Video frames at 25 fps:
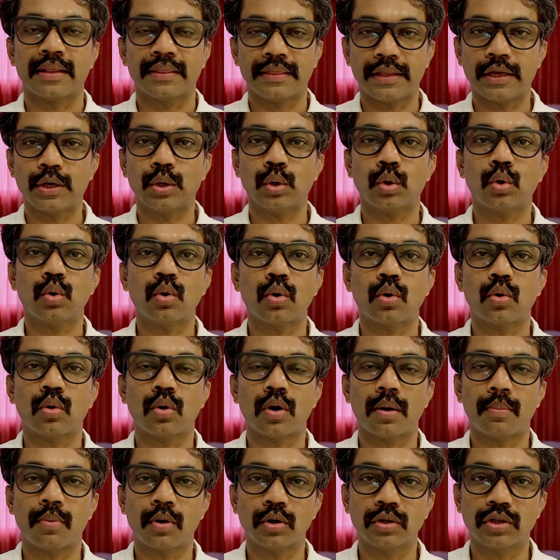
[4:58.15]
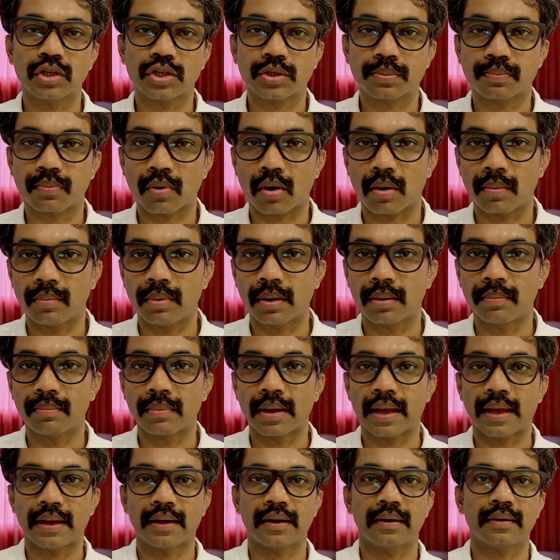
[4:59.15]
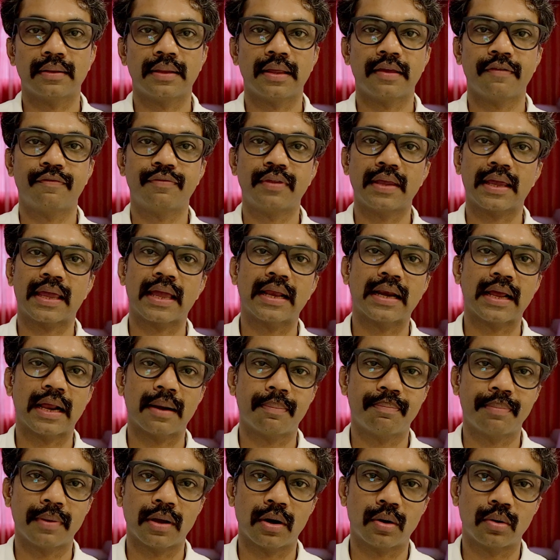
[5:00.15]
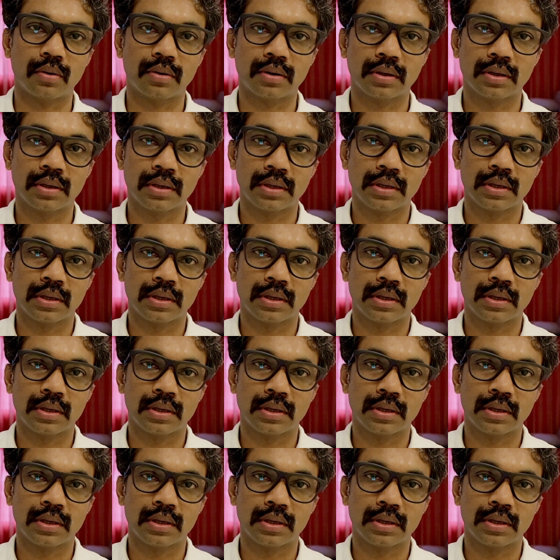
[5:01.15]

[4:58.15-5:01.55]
They know about this problem, and if they can help me out,